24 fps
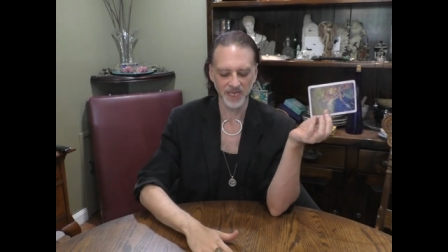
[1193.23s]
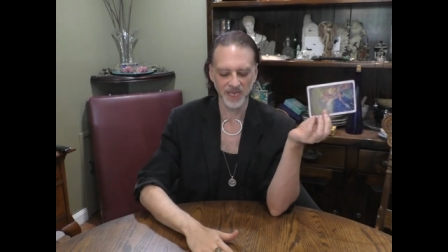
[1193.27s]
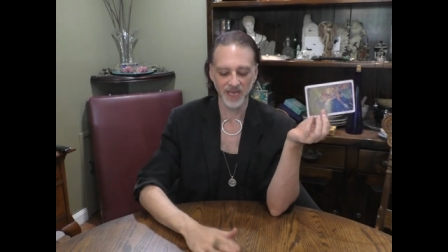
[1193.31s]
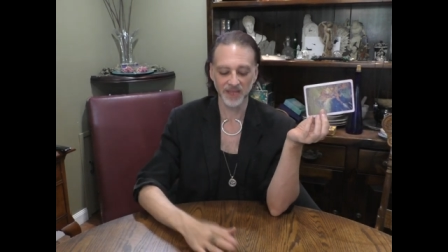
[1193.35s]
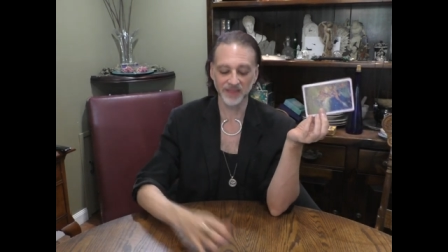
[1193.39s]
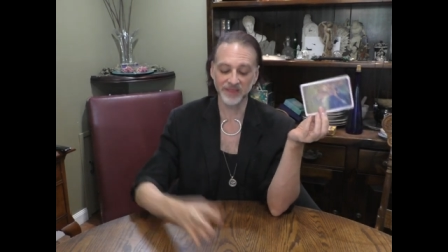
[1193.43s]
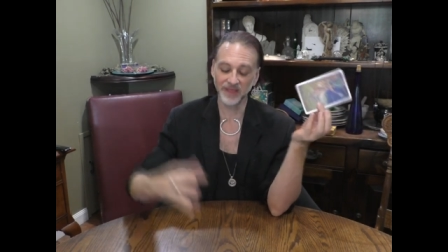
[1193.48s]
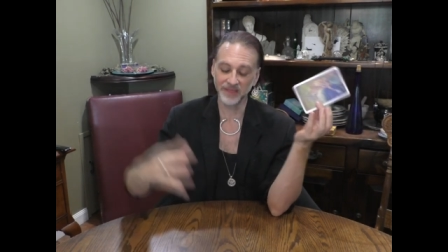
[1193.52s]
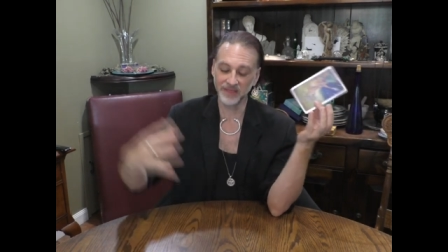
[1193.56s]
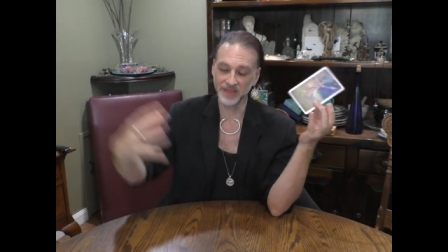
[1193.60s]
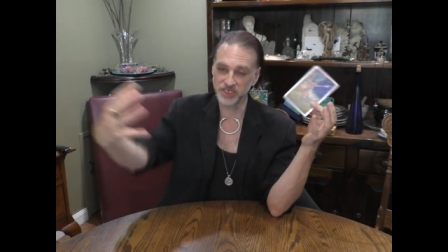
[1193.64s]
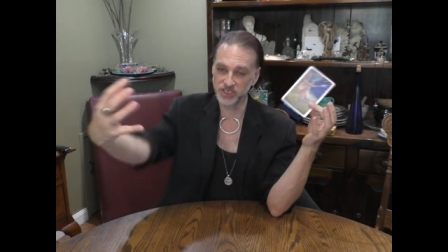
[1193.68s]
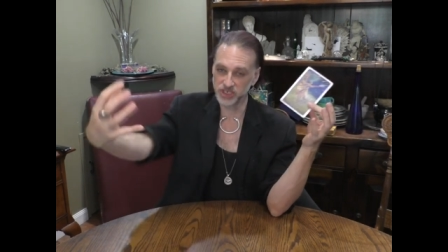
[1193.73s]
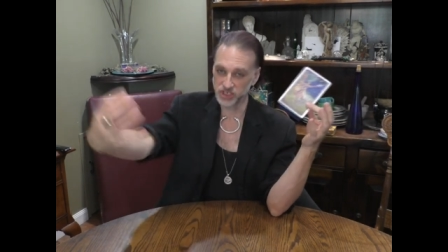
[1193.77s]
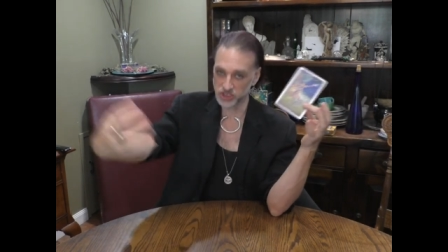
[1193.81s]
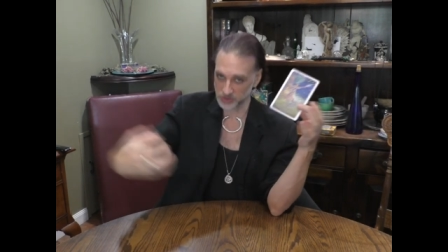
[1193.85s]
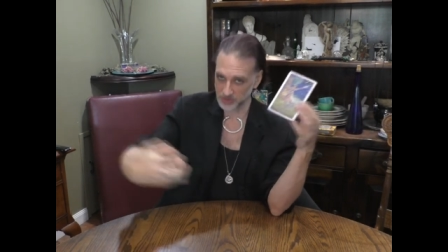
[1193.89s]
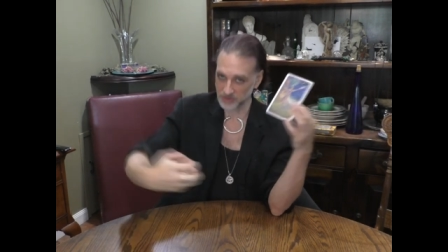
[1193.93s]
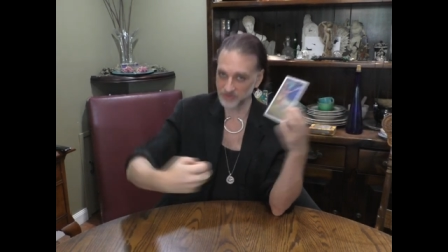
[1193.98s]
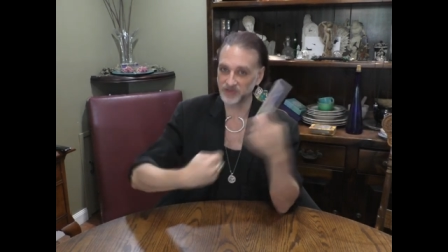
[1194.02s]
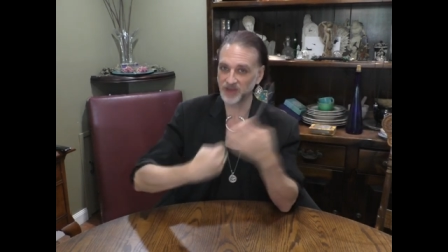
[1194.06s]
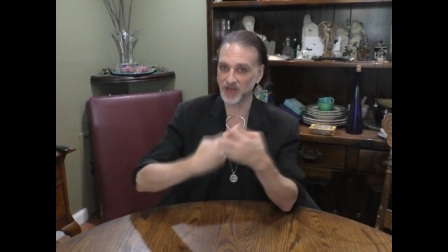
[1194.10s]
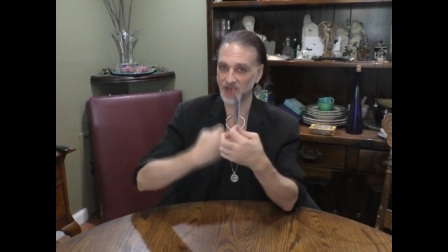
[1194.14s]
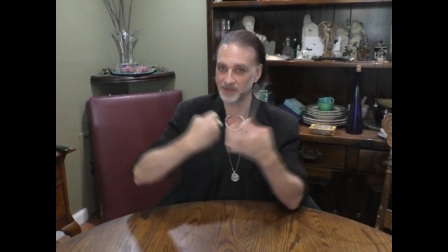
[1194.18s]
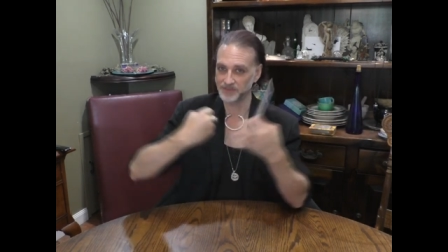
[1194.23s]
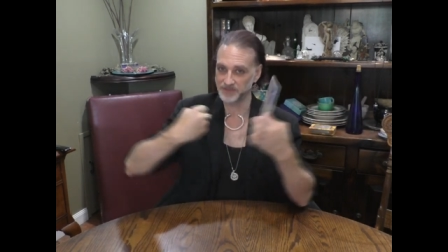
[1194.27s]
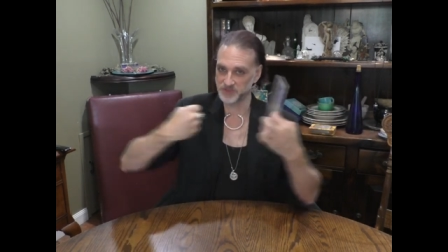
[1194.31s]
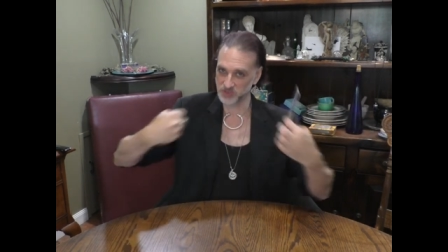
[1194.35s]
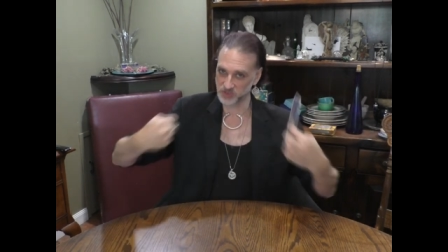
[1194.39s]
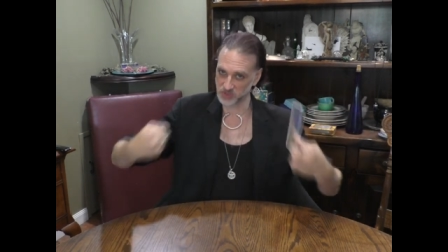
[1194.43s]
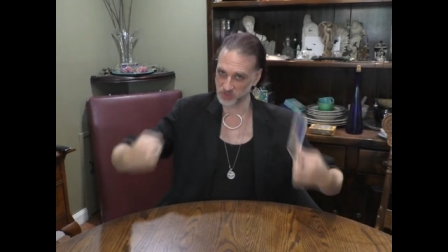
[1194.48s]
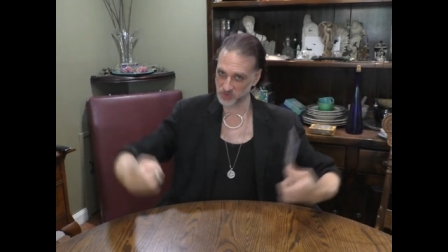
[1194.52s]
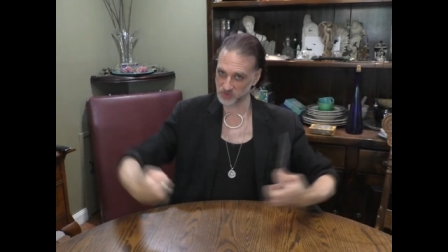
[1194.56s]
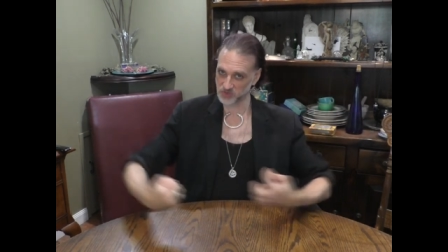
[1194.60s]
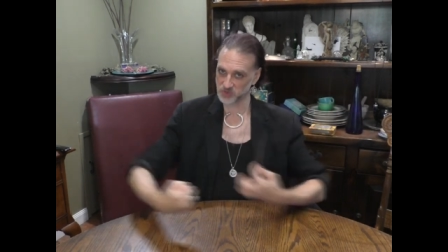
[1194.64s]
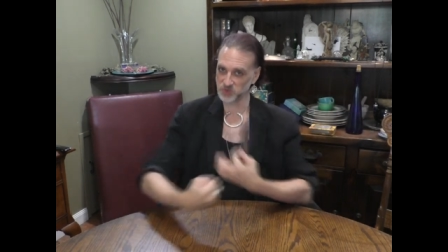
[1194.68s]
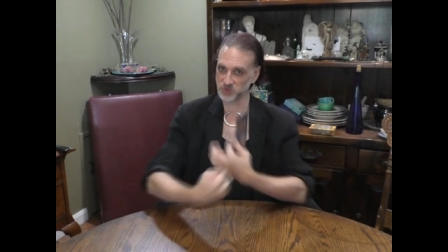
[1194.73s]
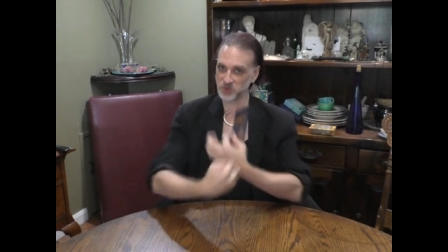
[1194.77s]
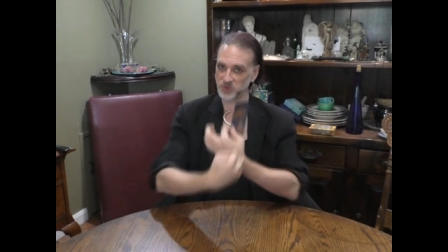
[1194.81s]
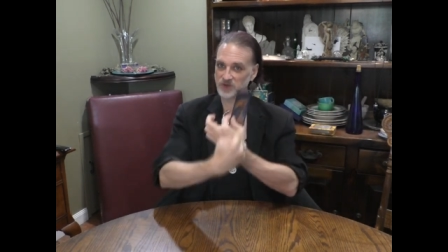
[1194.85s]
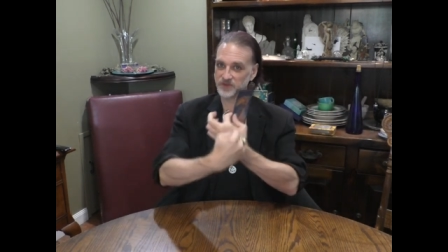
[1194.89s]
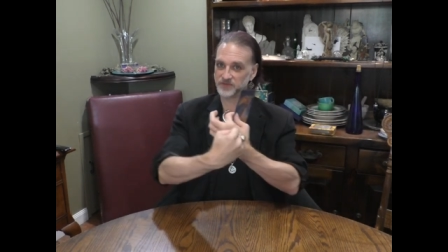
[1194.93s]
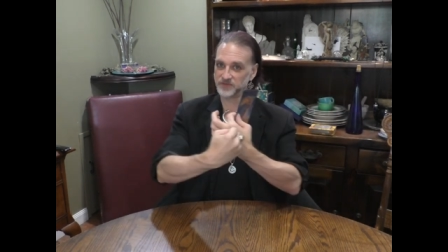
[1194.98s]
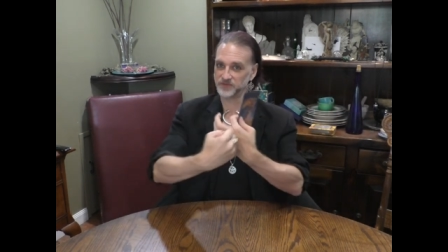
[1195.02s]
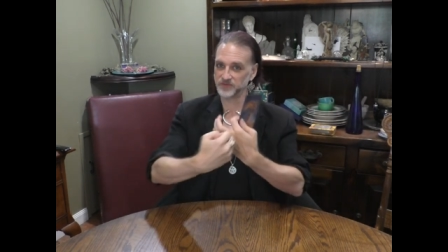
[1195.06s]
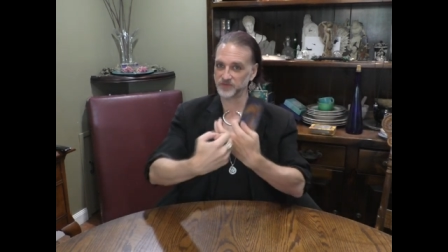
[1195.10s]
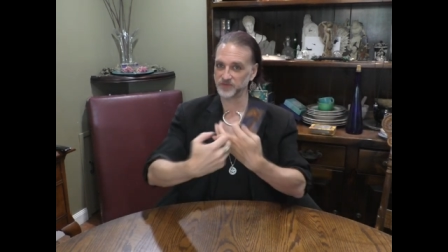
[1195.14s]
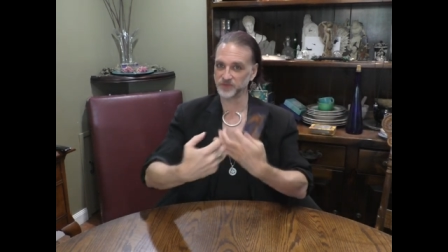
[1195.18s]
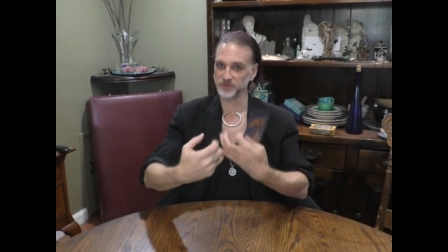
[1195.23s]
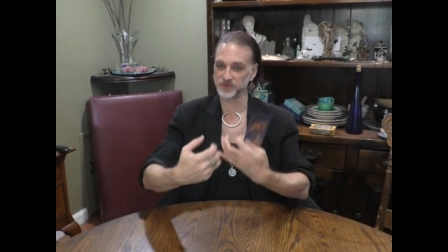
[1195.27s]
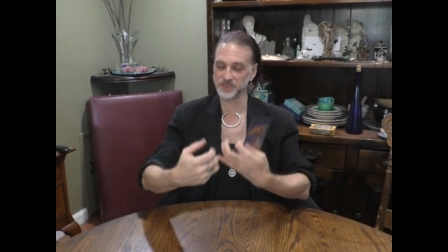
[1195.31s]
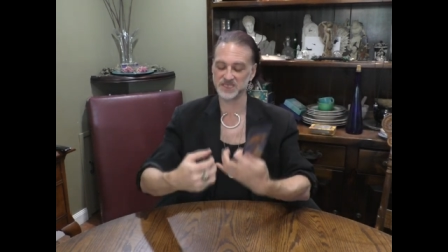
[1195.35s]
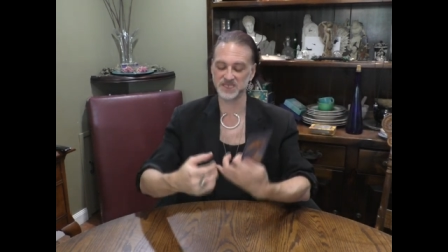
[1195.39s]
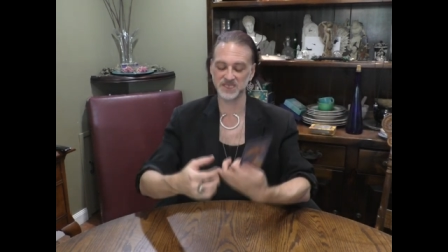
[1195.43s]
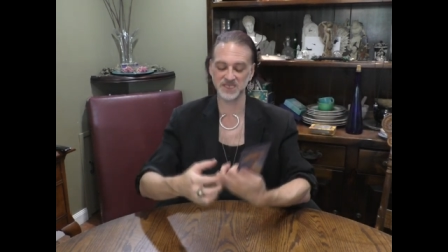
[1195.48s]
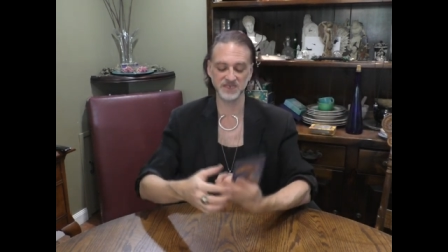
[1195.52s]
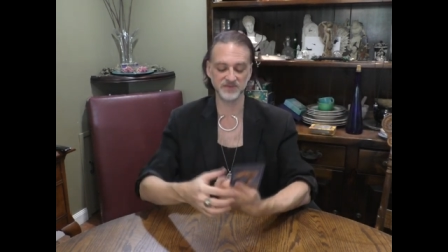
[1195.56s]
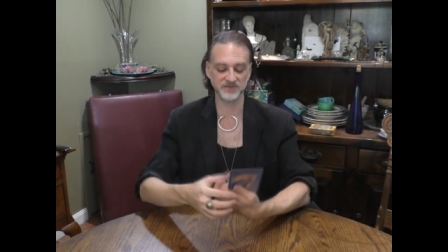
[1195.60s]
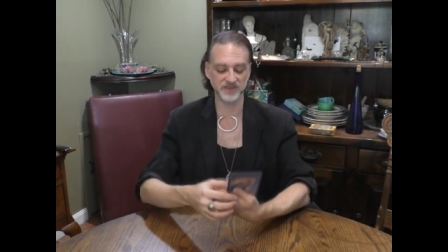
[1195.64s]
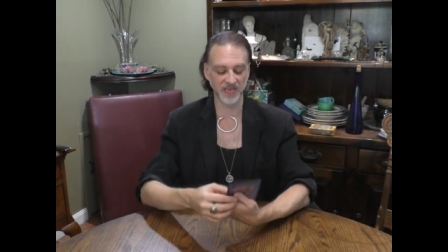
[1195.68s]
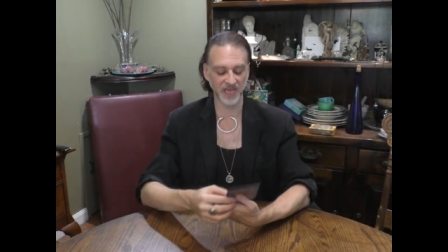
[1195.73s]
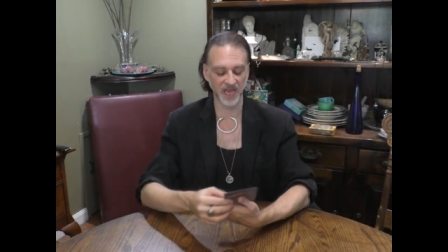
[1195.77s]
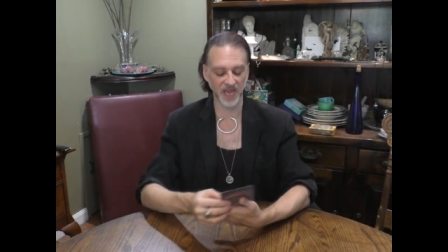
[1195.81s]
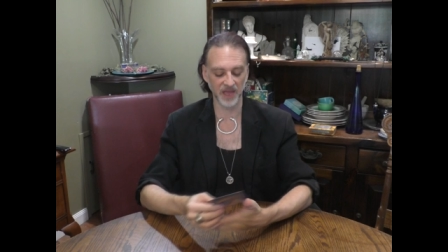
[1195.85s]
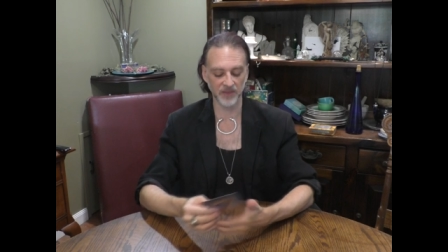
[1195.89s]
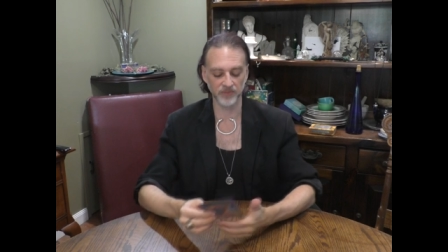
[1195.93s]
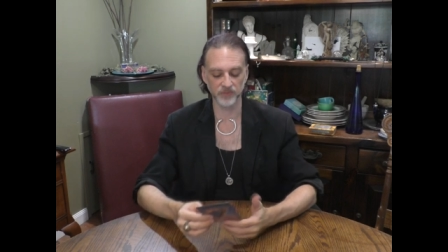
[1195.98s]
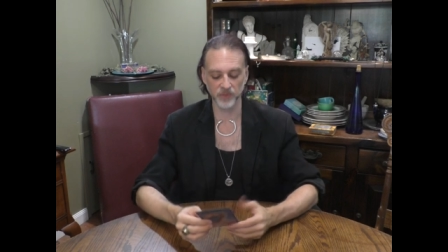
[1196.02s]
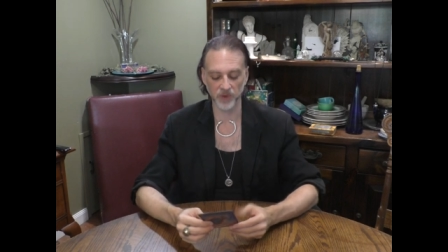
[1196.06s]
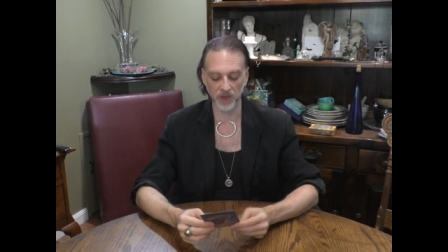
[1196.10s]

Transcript: And then the Two of Cups is you sort of receiving it,